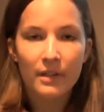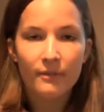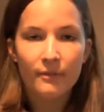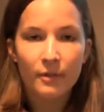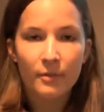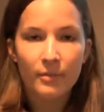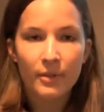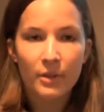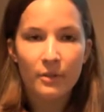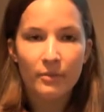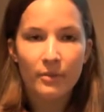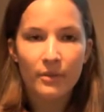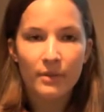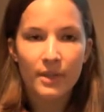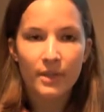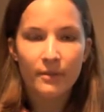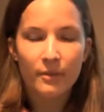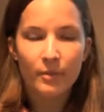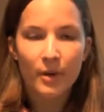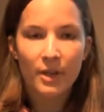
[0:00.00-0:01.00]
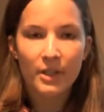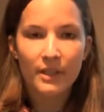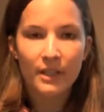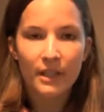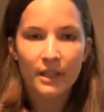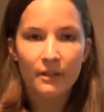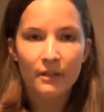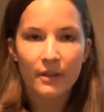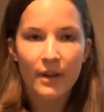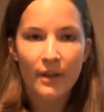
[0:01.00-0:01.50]
for pupils of a
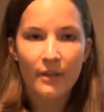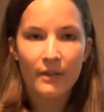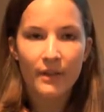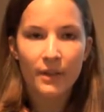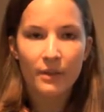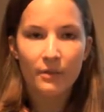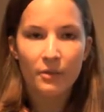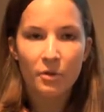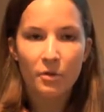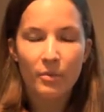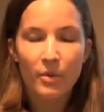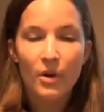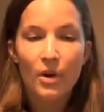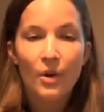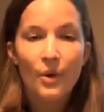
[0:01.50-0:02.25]
particular ethnic group,